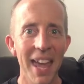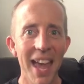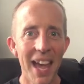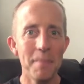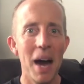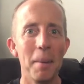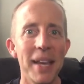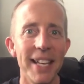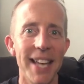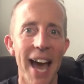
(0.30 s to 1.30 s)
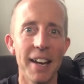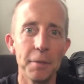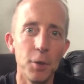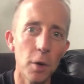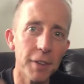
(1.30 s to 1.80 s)
Hey mom, hey dad, if
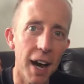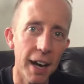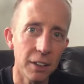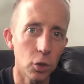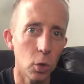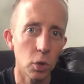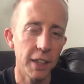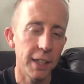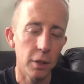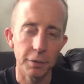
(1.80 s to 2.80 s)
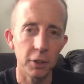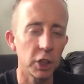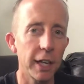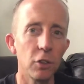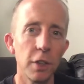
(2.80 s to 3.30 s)
you have a high school teen or if your
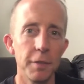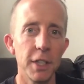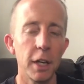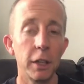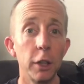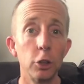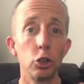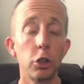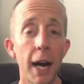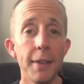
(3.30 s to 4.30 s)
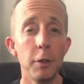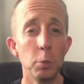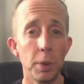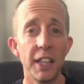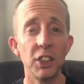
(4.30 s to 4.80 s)
child's even younger, try this
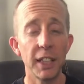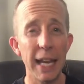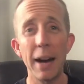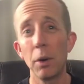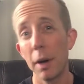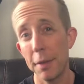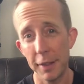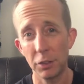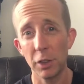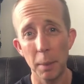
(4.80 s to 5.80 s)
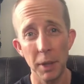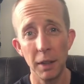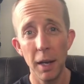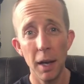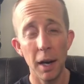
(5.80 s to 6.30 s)
project out this summer.
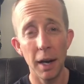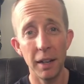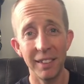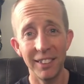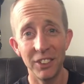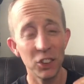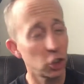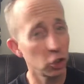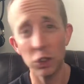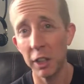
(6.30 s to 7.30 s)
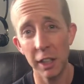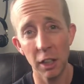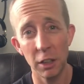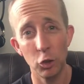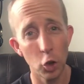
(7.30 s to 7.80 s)
Your children are going to
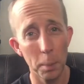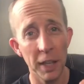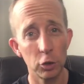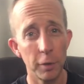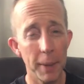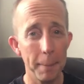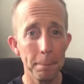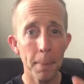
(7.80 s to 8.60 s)
learn so much from it.